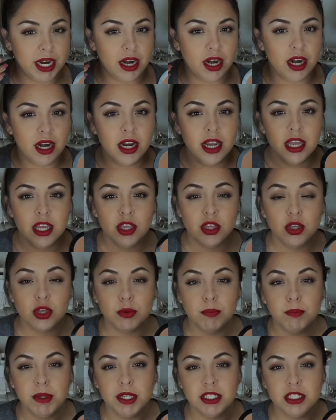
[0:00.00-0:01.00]
there.
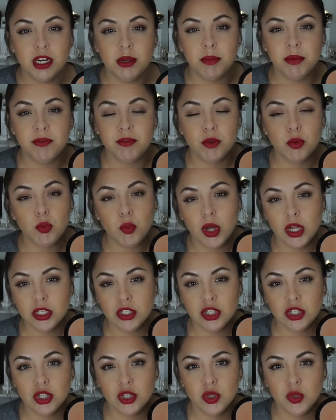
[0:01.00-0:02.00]
You can build it up if you
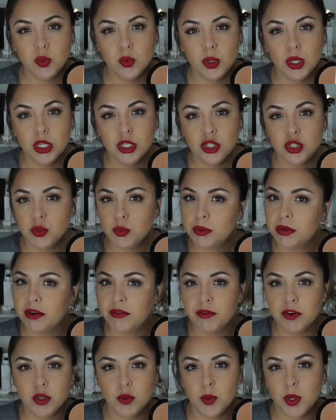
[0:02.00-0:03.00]
want to, do
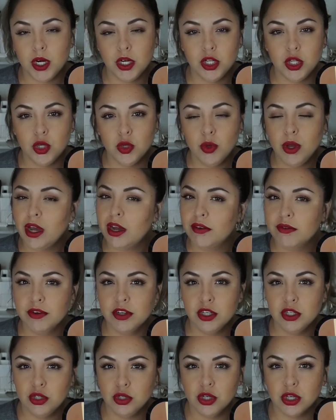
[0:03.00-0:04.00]
whatever you want to do, however
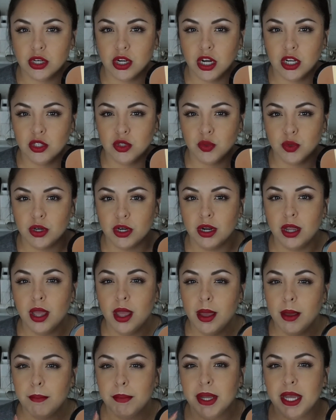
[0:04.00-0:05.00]
you do your contour.
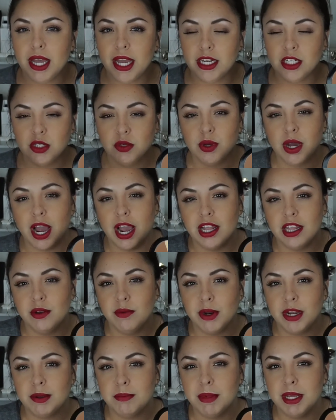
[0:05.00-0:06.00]
But I do highly
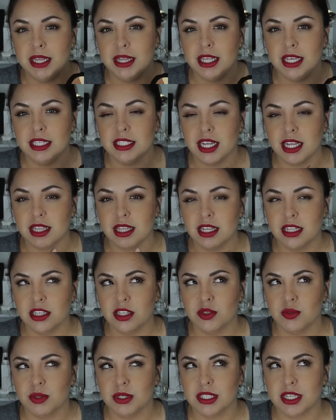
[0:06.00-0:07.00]
recommend these. I think
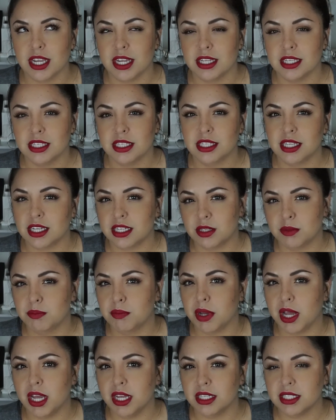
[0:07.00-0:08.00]
this was like
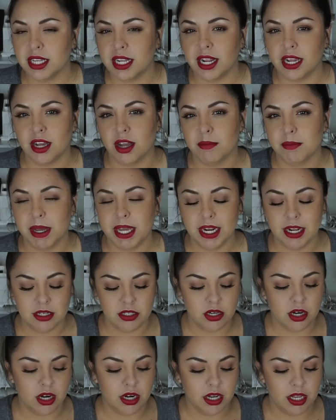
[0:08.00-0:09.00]
$6 and I got mine
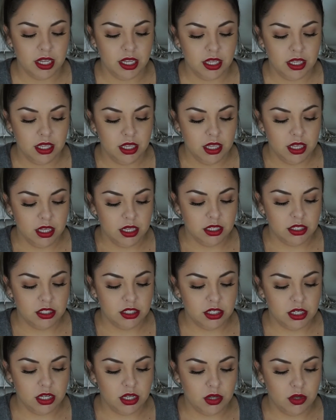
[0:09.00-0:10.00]
at Target.
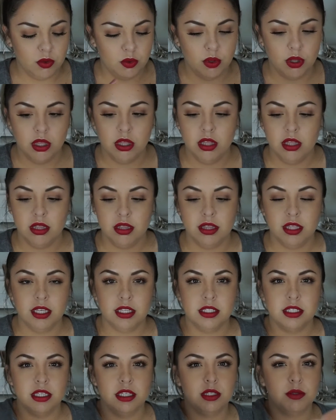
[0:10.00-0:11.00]
So
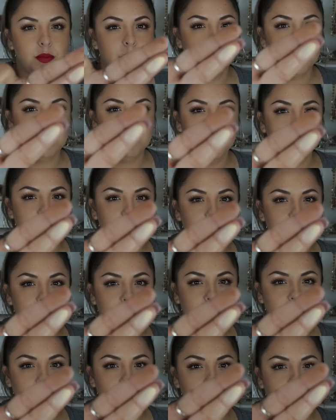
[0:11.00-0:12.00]
this is pretty much
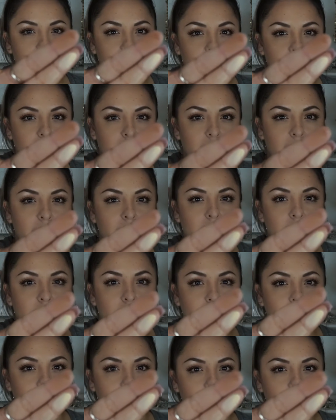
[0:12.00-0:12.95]
what they look like.